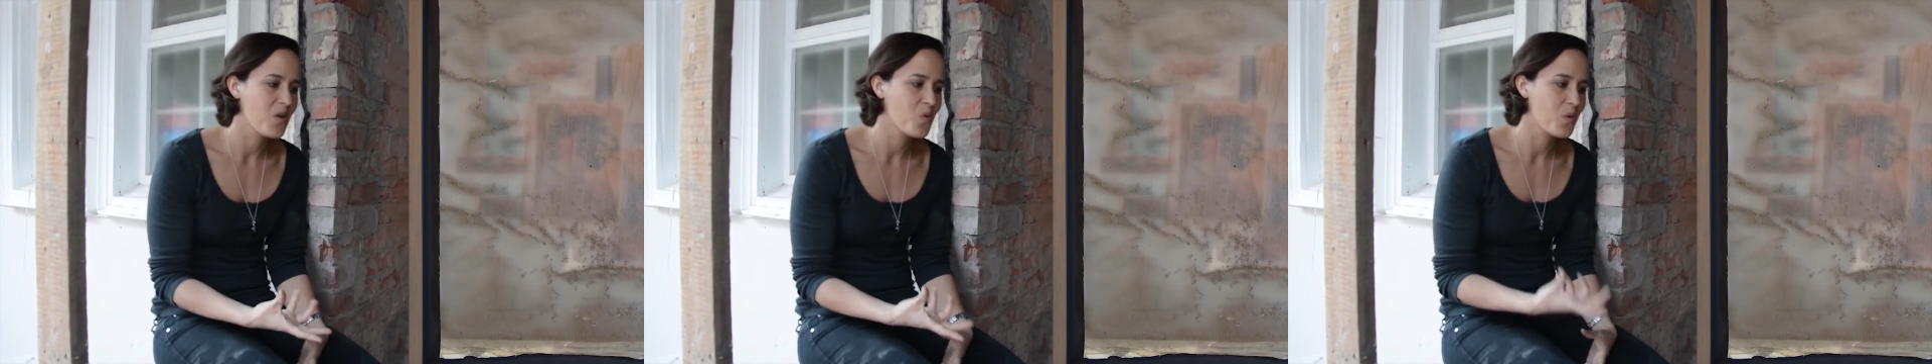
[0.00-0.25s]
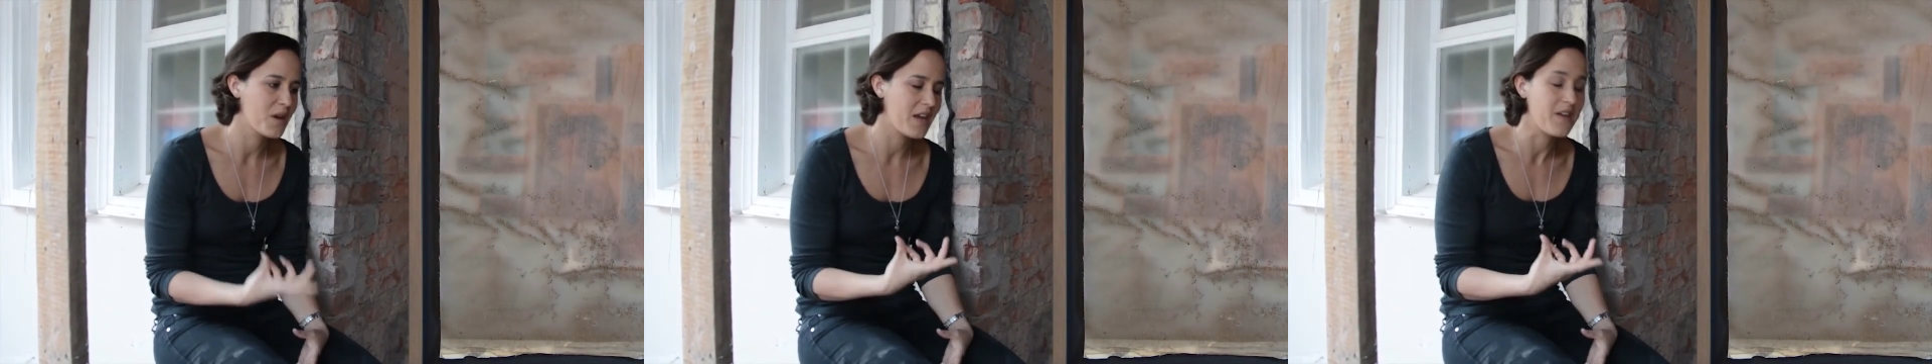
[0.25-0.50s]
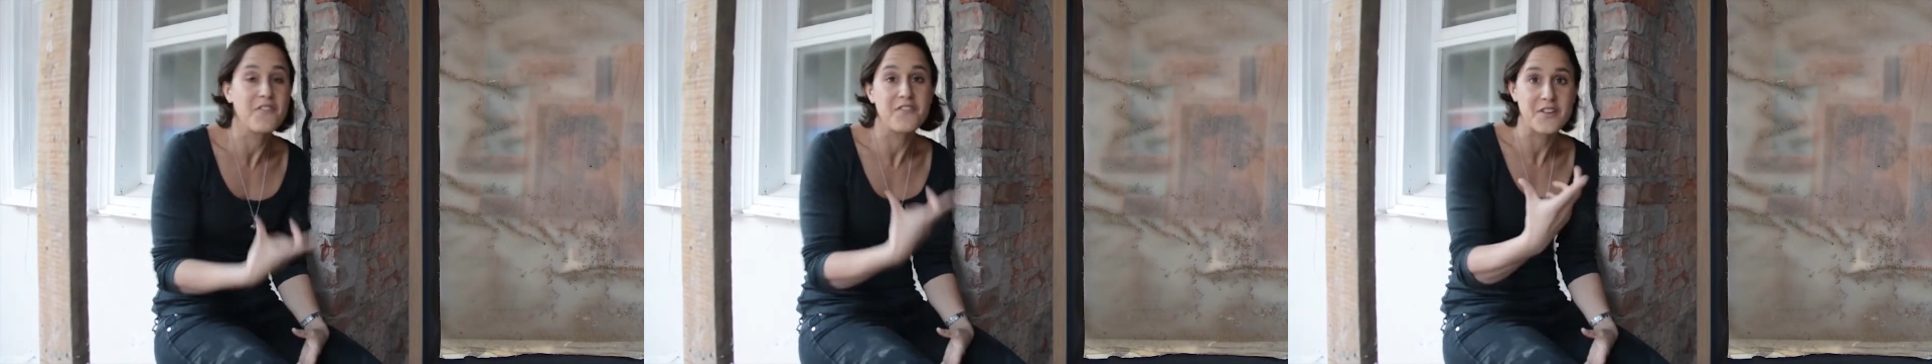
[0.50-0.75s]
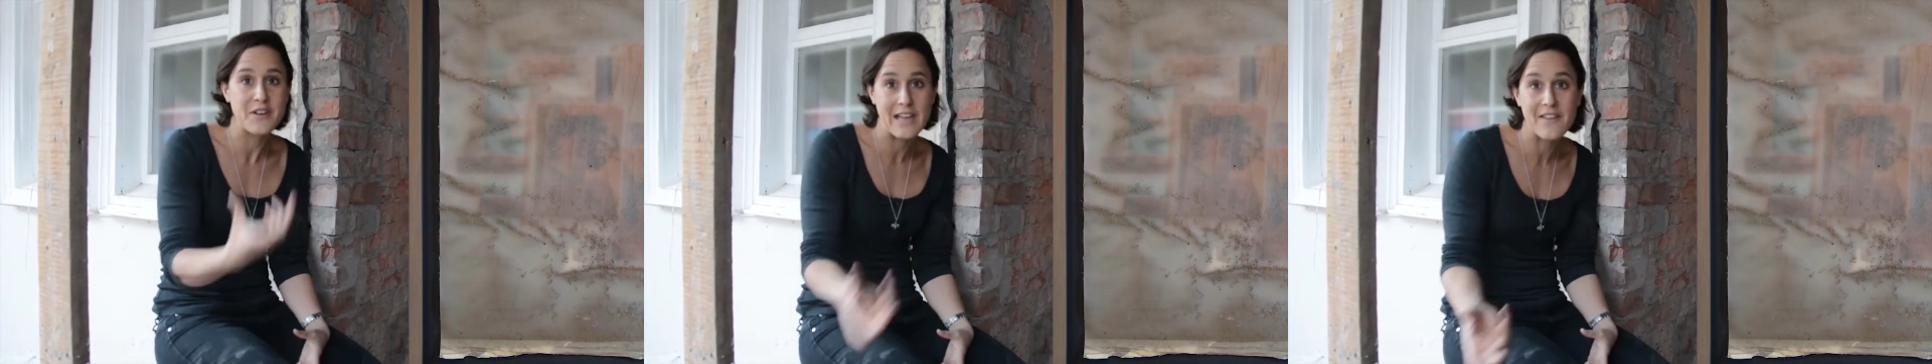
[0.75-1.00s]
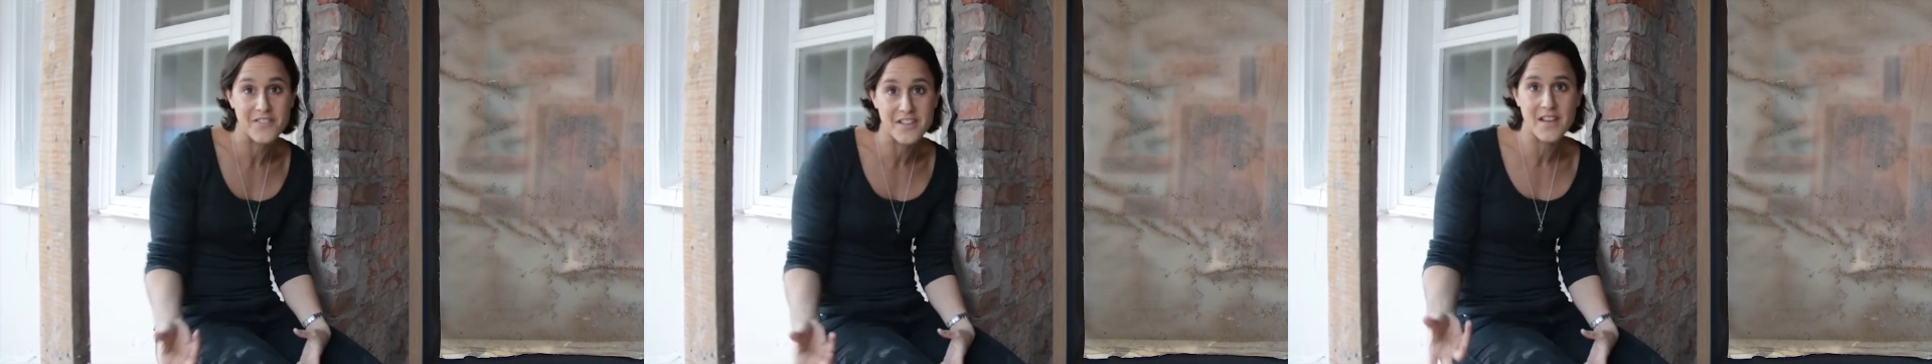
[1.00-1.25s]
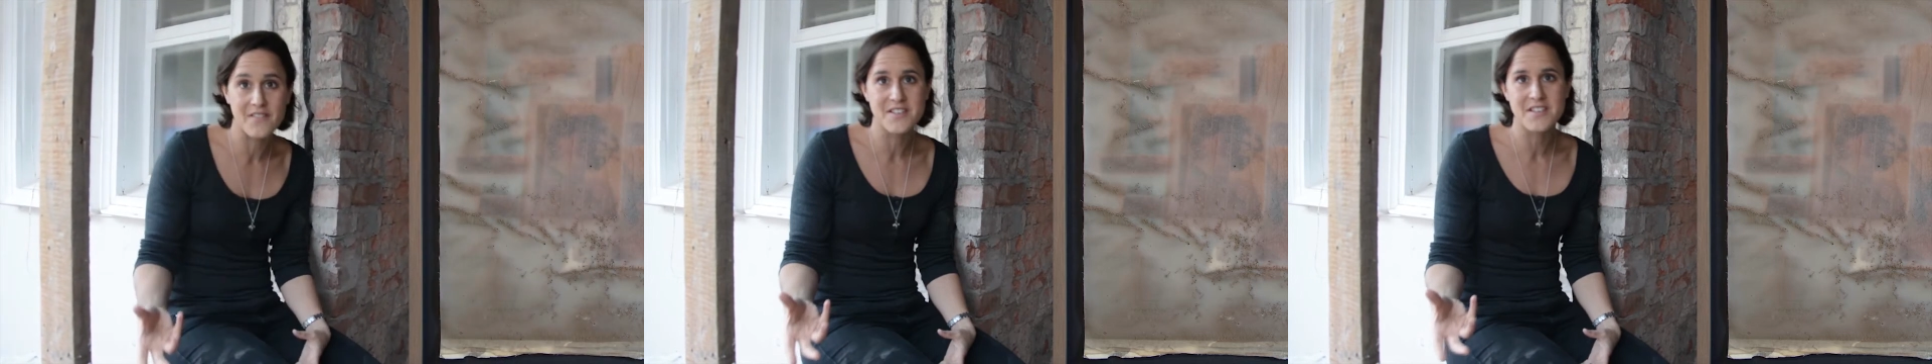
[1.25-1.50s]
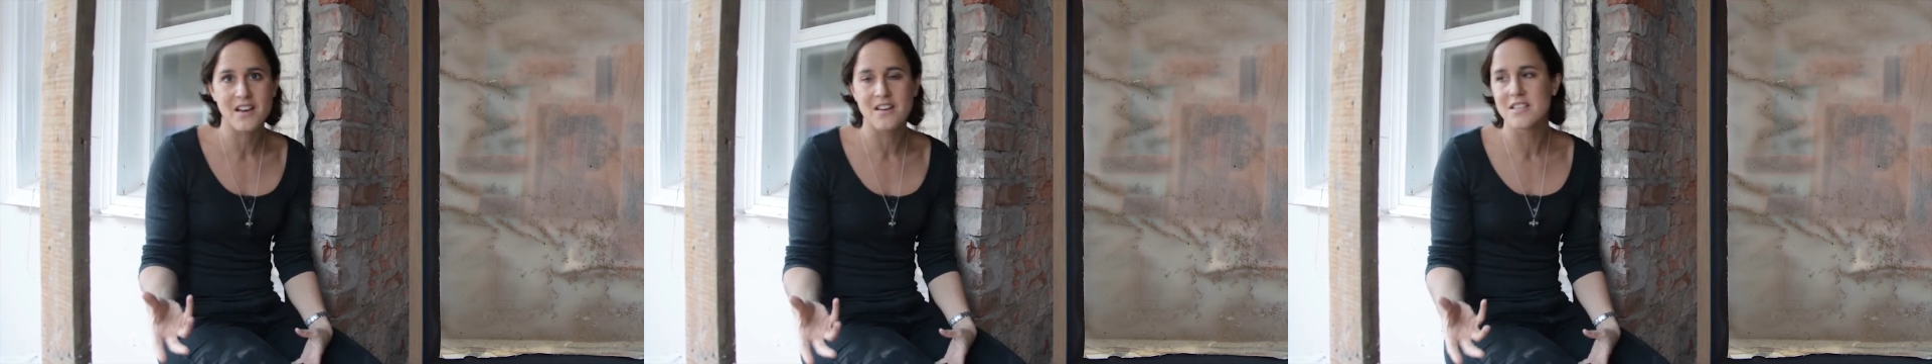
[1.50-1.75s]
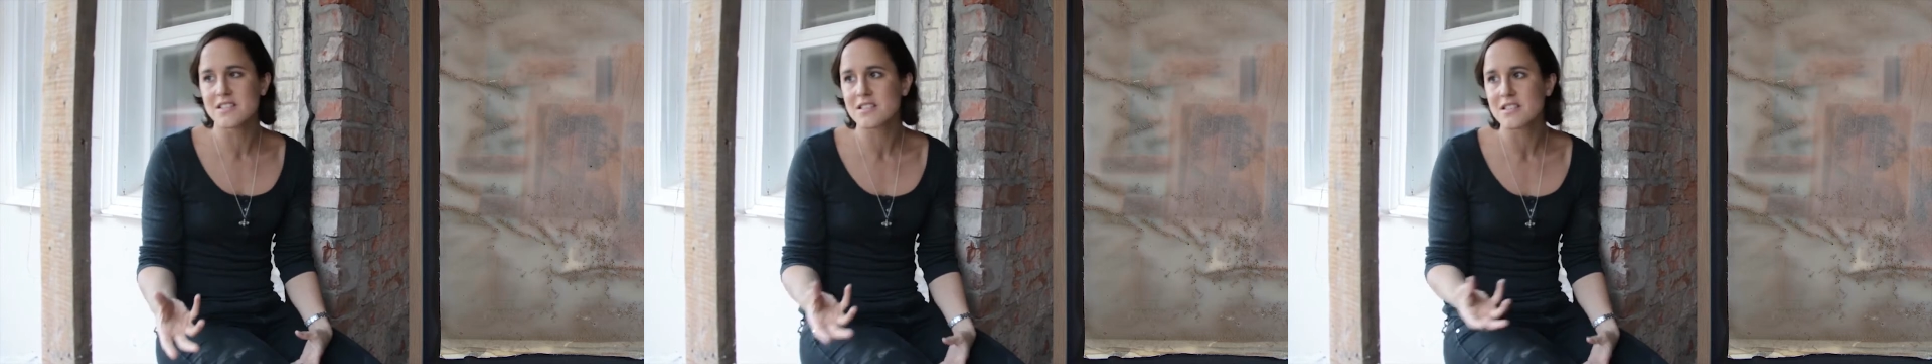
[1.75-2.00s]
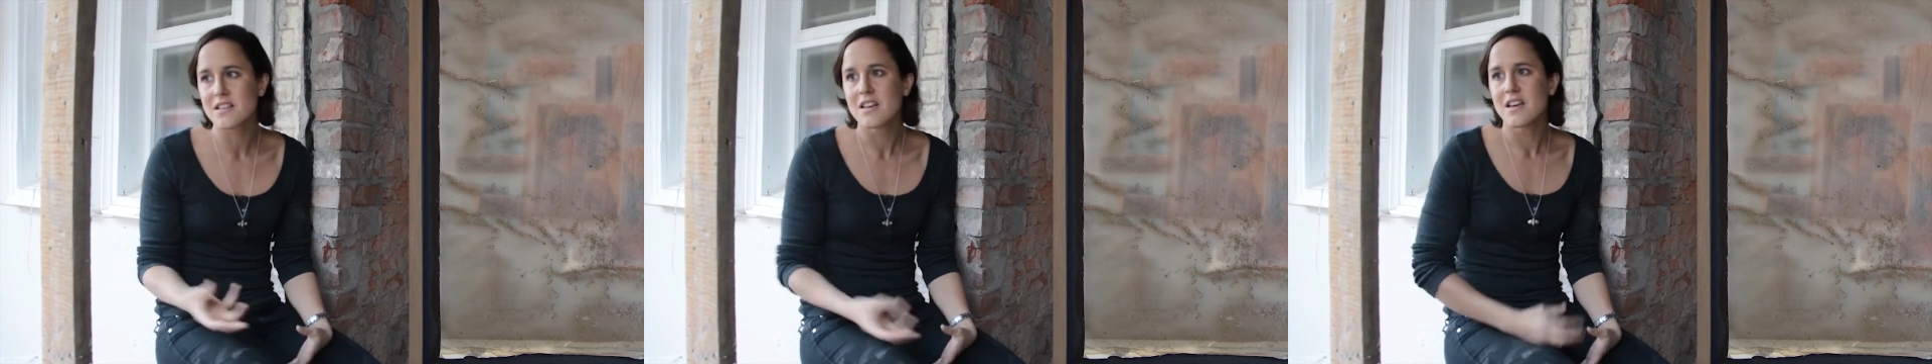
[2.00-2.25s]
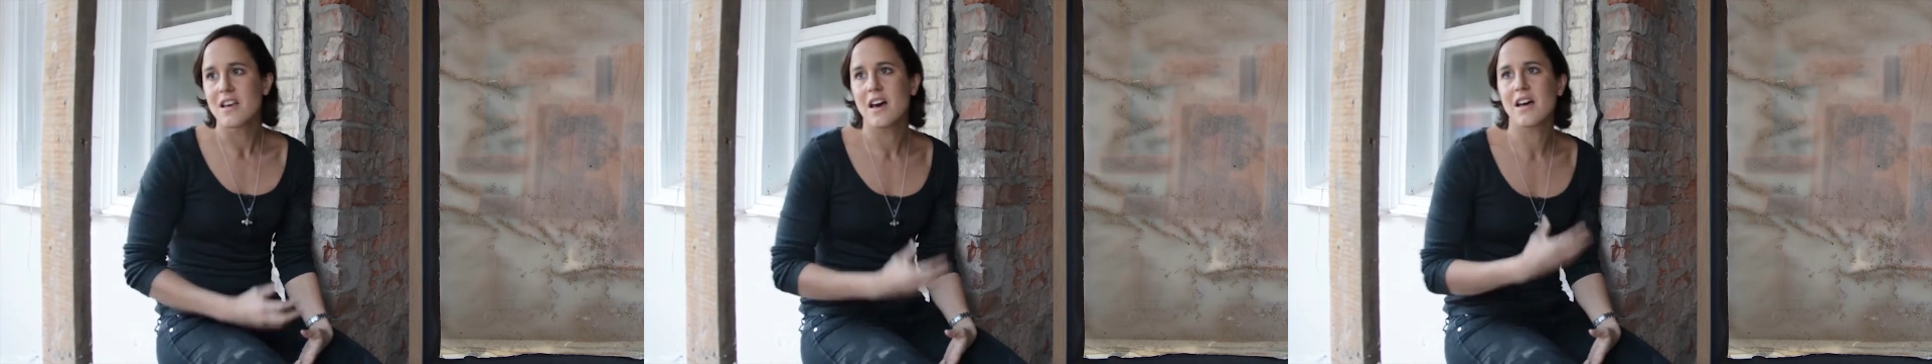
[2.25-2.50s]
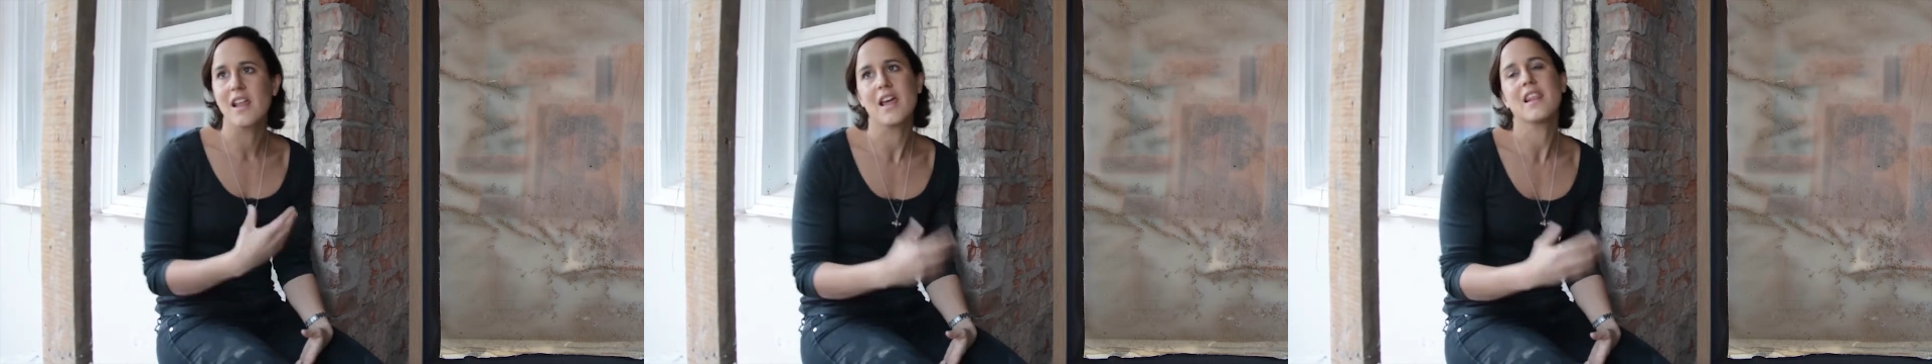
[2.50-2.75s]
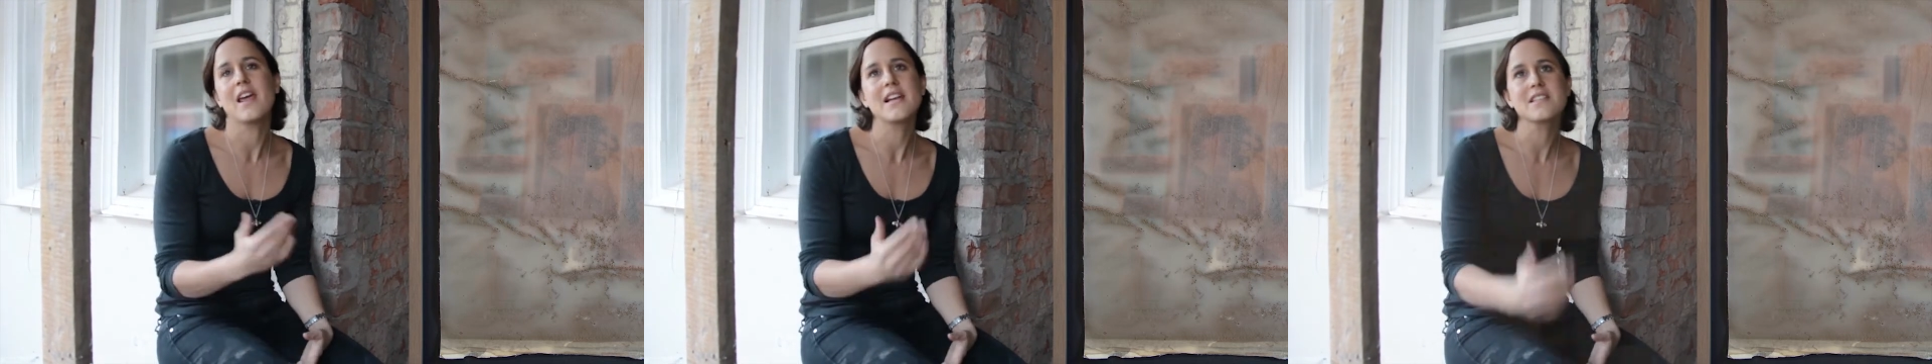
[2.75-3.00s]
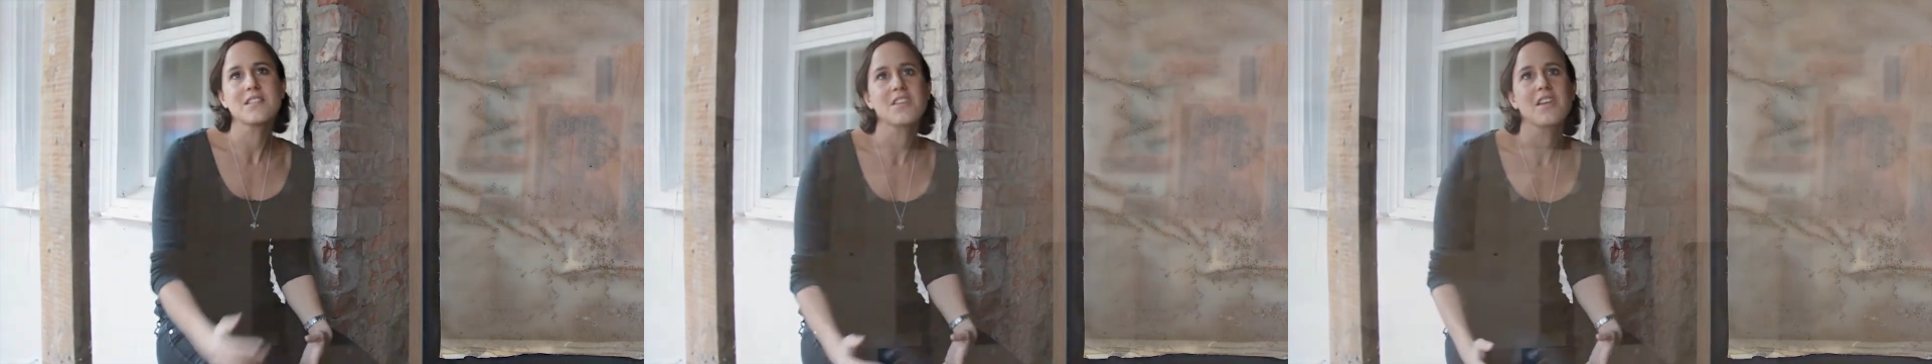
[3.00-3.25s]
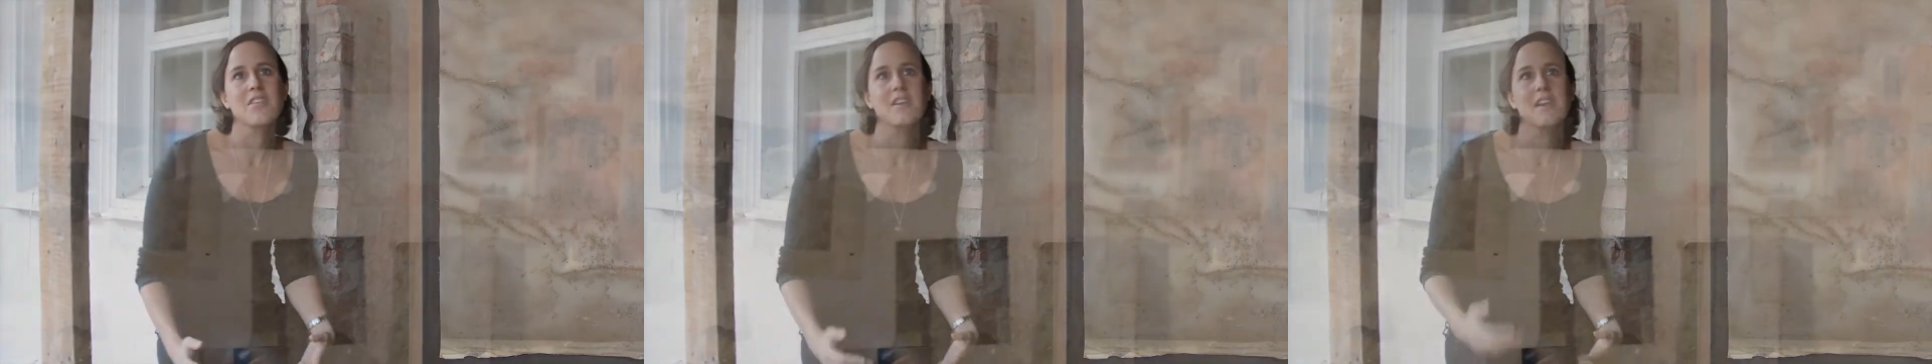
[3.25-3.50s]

if it ever does. And I like to think that